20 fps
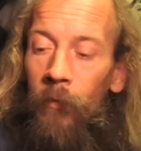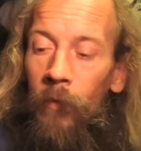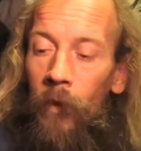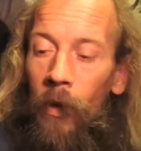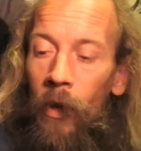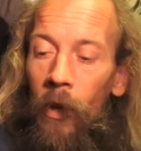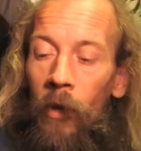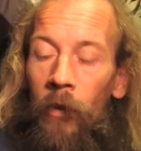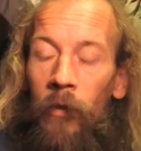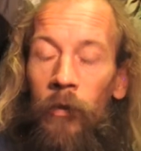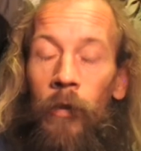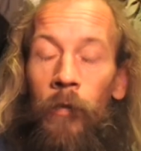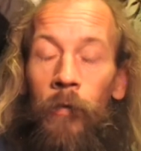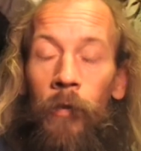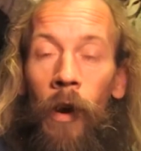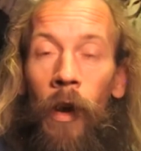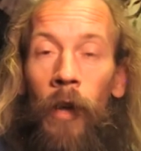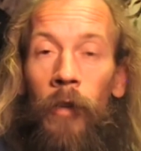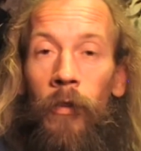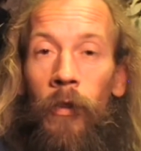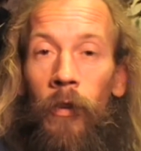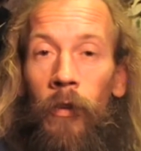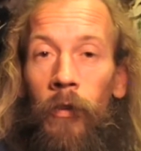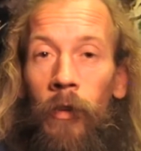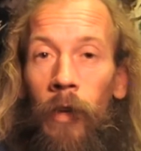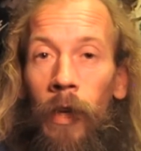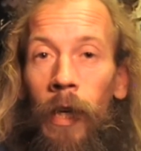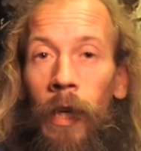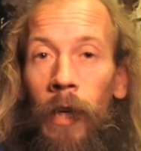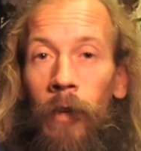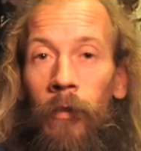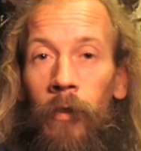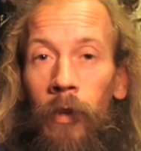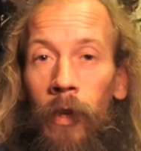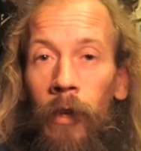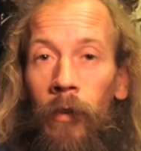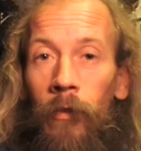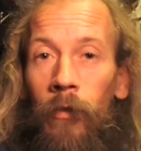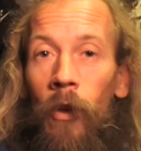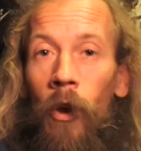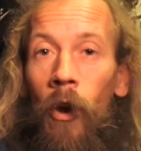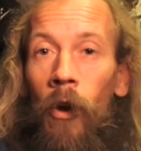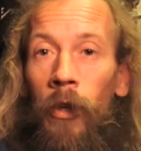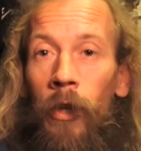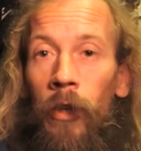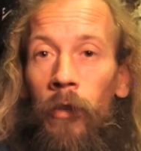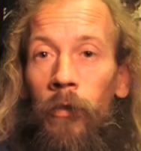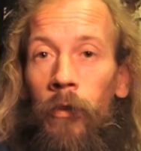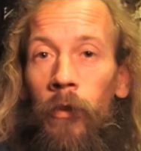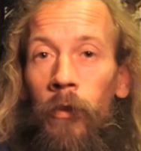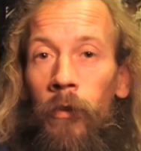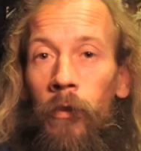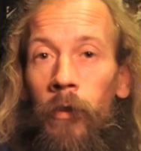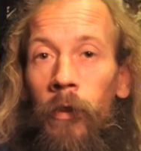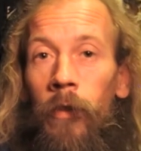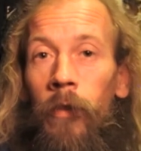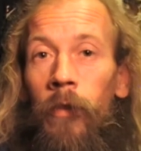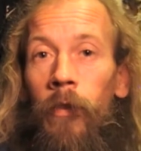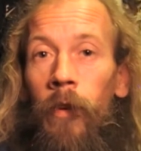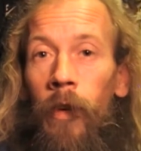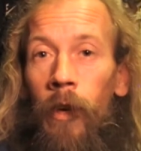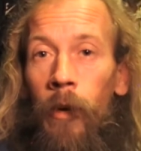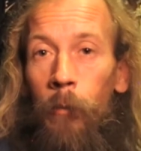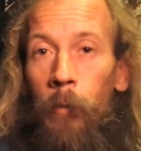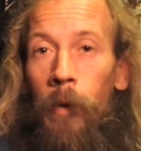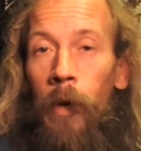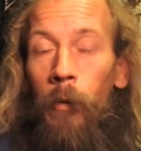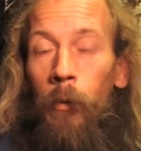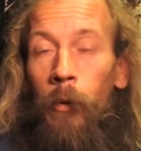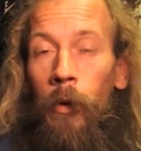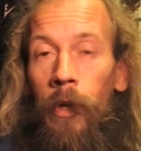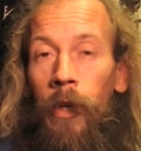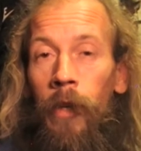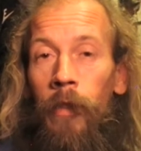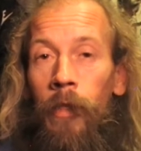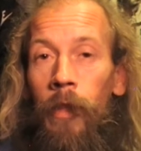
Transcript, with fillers: See, Francis, at least he's honest and sincere about what he